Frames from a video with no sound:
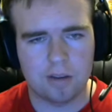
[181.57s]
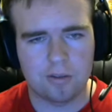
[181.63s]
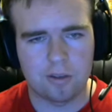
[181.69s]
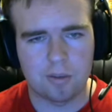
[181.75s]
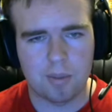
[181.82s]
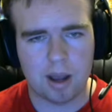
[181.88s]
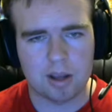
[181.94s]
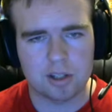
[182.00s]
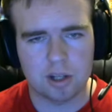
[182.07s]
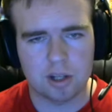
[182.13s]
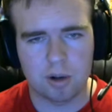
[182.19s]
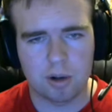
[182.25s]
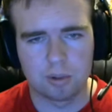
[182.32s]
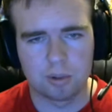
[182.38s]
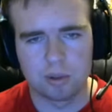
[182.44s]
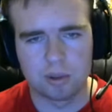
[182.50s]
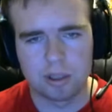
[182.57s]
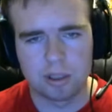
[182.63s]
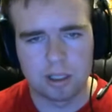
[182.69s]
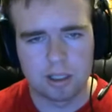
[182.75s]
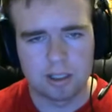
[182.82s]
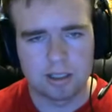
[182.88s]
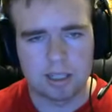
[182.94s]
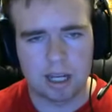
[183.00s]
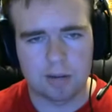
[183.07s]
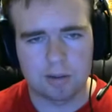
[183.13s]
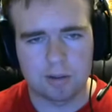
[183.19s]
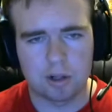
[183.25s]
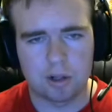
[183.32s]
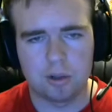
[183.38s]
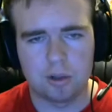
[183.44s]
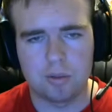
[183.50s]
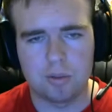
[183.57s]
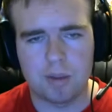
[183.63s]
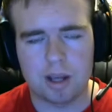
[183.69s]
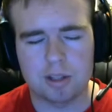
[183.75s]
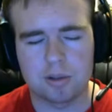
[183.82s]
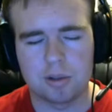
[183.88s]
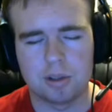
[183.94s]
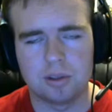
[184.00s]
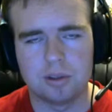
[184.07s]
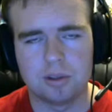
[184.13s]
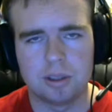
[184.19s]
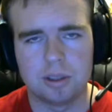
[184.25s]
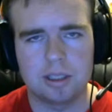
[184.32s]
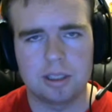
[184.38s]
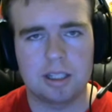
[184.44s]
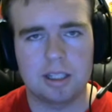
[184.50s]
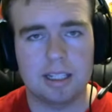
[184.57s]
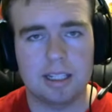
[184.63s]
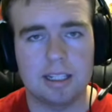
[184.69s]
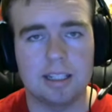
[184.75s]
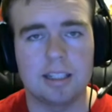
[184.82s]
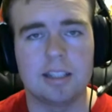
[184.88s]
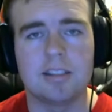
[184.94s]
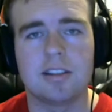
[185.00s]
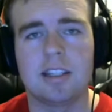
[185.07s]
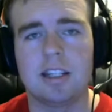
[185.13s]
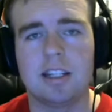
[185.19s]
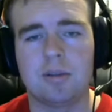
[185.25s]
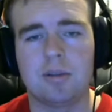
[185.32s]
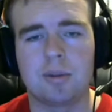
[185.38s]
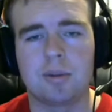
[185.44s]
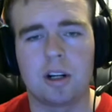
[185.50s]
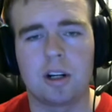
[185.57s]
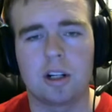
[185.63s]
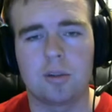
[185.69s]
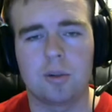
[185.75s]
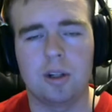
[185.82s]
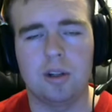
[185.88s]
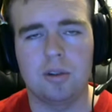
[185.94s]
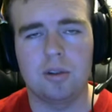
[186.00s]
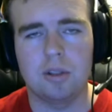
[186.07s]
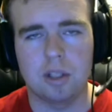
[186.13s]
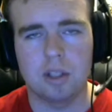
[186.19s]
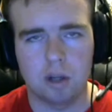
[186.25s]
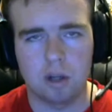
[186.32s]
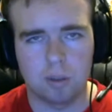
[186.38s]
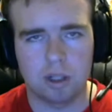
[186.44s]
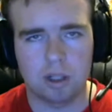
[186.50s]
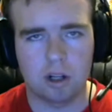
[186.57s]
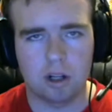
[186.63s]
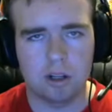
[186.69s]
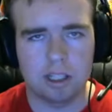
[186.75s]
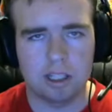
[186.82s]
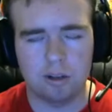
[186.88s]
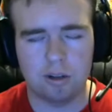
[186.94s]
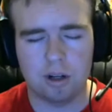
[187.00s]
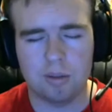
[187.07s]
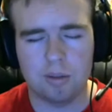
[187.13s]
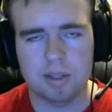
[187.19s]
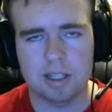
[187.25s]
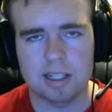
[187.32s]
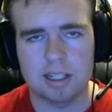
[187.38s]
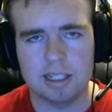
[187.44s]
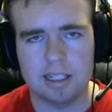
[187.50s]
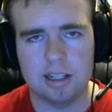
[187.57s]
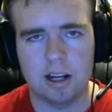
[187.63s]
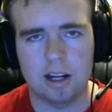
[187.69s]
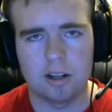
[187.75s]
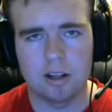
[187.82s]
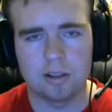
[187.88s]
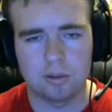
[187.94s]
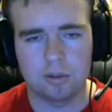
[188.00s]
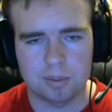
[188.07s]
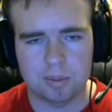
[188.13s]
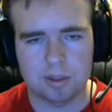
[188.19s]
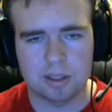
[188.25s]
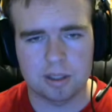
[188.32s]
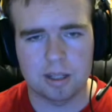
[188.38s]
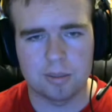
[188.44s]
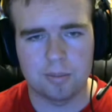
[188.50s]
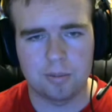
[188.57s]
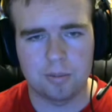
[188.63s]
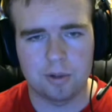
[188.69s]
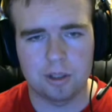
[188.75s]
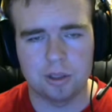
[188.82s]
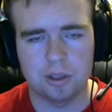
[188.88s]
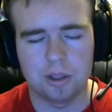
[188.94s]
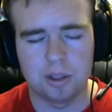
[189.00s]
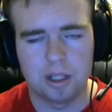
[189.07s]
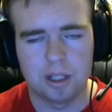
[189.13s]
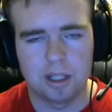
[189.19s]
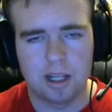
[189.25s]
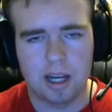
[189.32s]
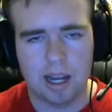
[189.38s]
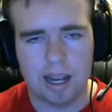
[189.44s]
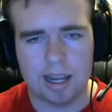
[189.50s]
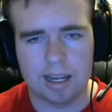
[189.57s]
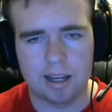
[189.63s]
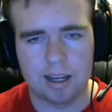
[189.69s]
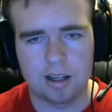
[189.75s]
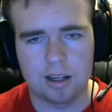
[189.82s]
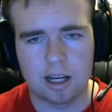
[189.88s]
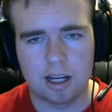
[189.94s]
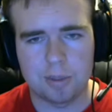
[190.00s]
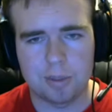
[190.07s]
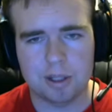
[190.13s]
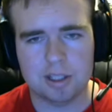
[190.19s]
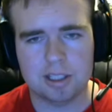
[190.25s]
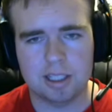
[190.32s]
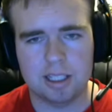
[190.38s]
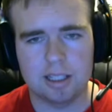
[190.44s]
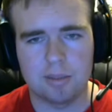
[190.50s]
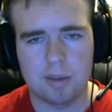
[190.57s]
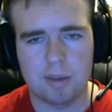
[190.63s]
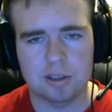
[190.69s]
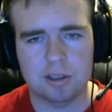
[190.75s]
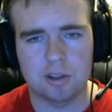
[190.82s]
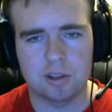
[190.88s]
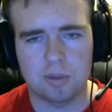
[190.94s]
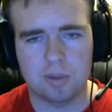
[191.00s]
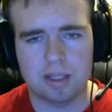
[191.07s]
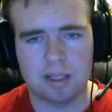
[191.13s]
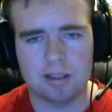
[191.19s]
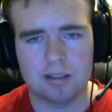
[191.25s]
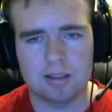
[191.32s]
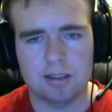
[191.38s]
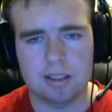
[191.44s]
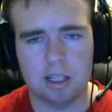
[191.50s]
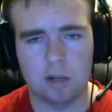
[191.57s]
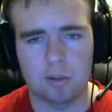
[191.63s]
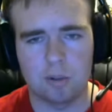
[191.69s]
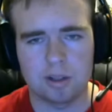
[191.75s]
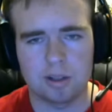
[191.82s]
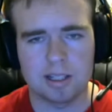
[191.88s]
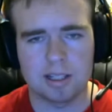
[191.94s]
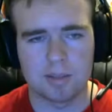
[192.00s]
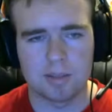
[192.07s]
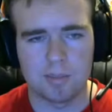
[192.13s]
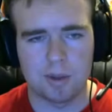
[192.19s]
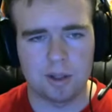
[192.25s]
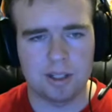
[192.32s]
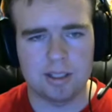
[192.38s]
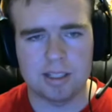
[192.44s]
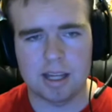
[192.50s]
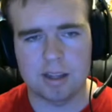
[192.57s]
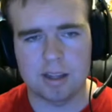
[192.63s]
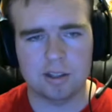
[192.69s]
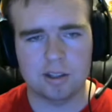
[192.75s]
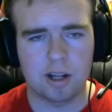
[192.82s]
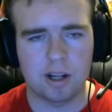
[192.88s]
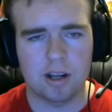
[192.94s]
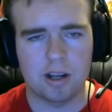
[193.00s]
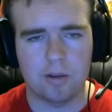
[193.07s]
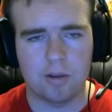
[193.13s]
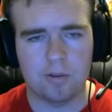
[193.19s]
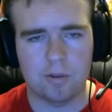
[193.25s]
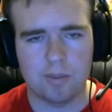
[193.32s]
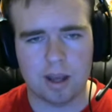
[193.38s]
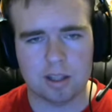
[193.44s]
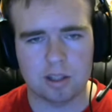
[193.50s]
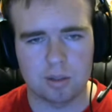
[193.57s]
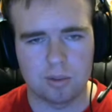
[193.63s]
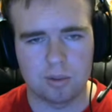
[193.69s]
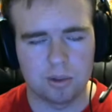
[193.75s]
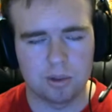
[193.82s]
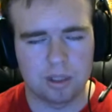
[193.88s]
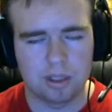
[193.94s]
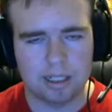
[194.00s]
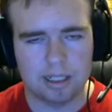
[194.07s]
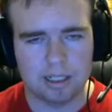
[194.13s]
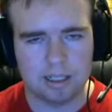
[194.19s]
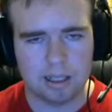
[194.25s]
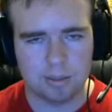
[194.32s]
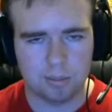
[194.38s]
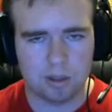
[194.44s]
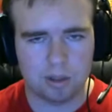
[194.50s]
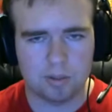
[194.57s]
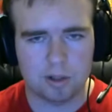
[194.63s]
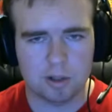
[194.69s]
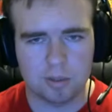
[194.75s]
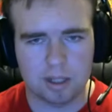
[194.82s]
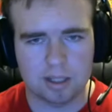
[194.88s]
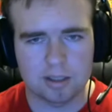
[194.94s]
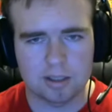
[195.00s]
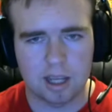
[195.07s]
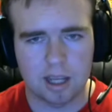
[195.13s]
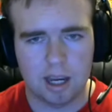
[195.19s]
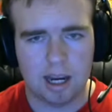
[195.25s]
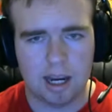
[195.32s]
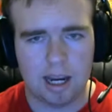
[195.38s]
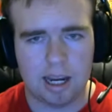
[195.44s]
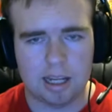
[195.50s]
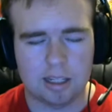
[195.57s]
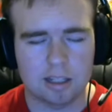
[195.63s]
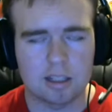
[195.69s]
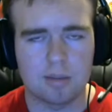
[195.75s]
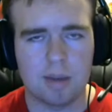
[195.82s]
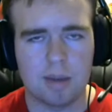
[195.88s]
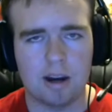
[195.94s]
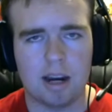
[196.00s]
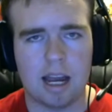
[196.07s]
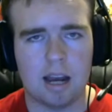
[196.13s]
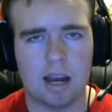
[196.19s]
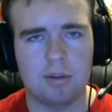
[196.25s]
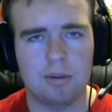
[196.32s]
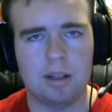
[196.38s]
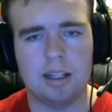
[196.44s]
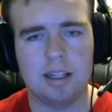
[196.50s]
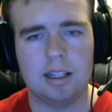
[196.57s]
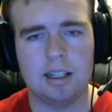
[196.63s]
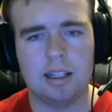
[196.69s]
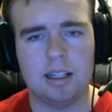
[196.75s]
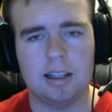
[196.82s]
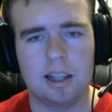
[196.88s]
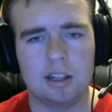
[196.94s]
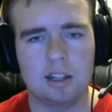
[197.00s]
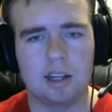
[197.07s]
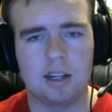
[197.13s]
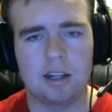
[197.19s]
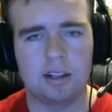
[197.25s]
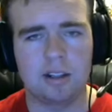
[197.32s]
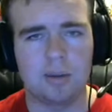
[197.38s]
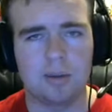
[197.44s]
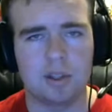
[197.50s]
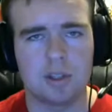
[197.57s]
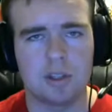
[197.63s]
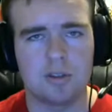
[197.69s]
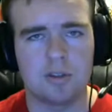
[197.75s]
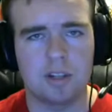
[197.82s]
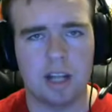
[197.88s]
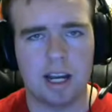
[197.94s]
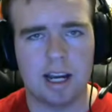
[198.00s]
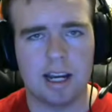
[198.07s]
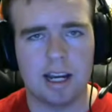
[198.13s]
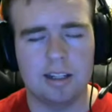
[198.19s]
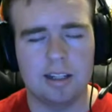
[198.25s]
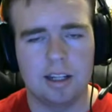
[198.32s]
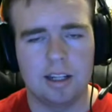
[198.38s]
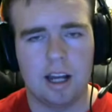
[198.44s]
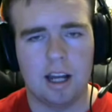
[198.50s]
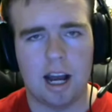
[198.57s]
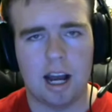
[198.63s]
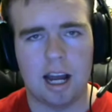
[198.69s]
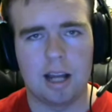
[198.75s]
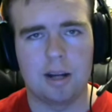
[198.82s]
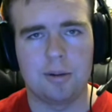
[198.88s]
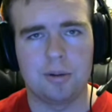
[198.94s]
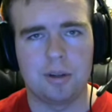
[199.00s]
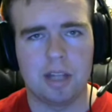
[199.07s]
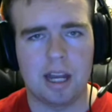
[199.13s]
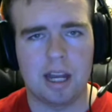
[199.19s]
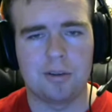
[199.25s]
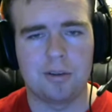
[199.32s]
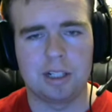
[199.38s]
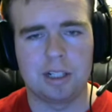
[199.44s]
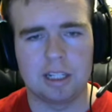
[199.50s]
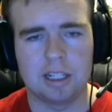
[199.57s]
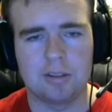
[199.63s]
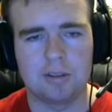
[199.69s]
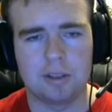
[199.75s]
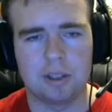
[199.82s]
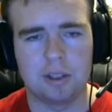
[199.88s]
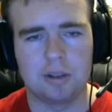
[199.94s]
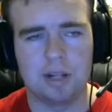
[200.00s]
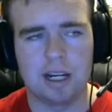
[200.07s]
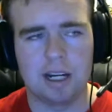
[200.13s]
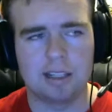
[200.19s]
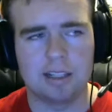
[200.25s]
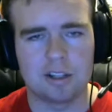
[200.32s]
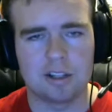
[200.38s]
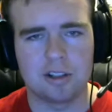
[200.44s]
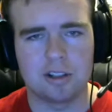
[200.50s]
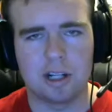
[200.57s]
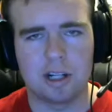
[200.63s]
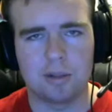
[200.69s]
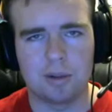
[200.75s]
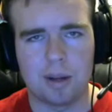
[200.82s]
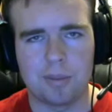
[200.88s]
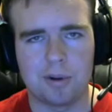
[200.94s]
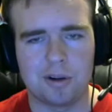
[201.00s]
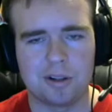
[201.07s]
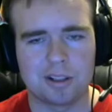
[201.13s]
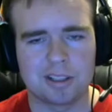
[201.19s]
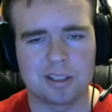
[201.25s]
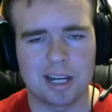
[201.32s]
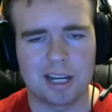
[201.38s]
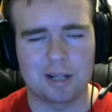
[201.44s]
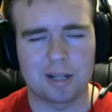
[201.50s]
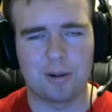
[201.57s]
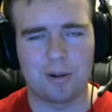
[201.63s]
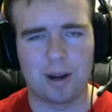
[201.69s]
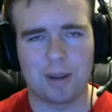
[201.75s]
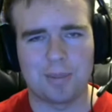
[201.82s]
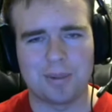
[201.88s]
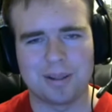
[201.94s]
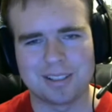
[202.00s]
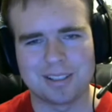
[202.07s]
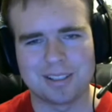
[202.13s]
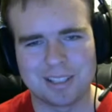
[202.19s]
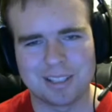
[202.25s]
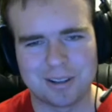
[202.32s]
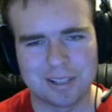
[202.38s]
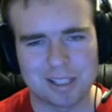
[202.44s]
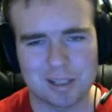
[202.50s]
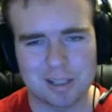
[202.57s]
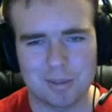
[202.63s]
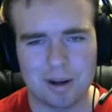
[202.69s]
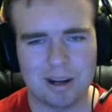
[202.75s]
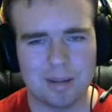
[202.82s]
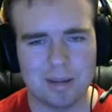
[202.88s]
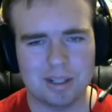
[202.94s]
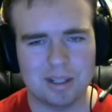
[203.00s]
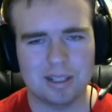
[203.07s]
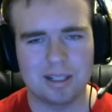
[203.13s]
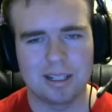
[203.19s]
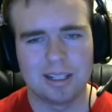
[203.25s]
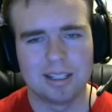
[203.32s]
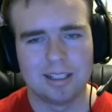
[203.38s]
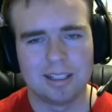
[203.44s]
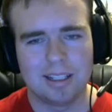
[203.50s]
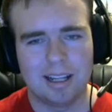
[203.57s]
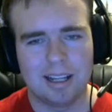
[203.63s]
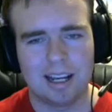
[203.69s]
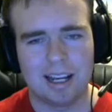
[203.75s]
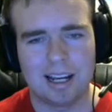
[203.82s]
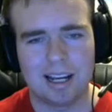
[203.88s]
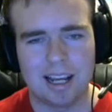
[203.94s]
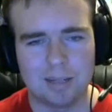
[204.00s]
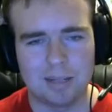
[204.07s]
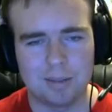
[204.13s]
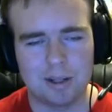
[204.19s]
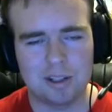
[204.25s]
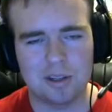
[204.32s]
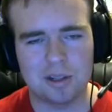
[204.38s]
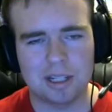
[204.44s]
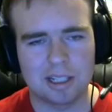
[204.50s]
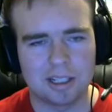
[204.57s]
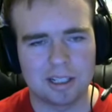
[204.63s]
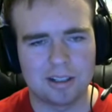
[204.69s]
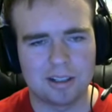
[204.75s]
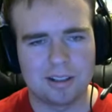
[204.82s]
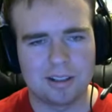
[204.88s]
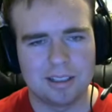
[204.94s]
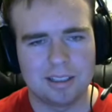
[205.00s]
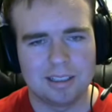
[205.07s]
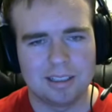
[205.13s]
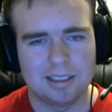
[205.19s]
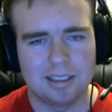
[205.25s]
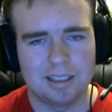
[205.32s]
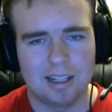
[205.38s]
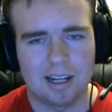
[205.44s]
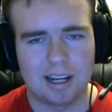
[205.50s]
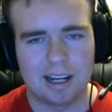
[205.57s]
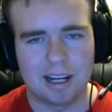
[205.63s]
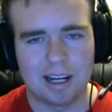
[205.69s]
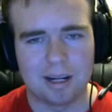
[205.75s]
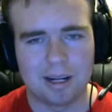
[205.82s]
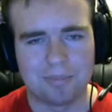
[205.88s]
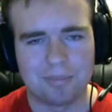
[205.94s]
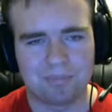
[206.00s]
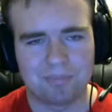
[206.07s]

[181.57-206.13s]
for Master Raoul. Now, if you don't know who Master Raoul is, he is the Cryptarch where you bring all the Ingrams and he uncrypts them for you. And basically, the message means, where it says 1,000,000 deaths are not enough for Master Raoul, it pretty much means it doesn't matter how many legendary Ingrams you've got, I will never give you a legendary weapon or exotic weapon. So it doesn't matter how many enemies you kill, a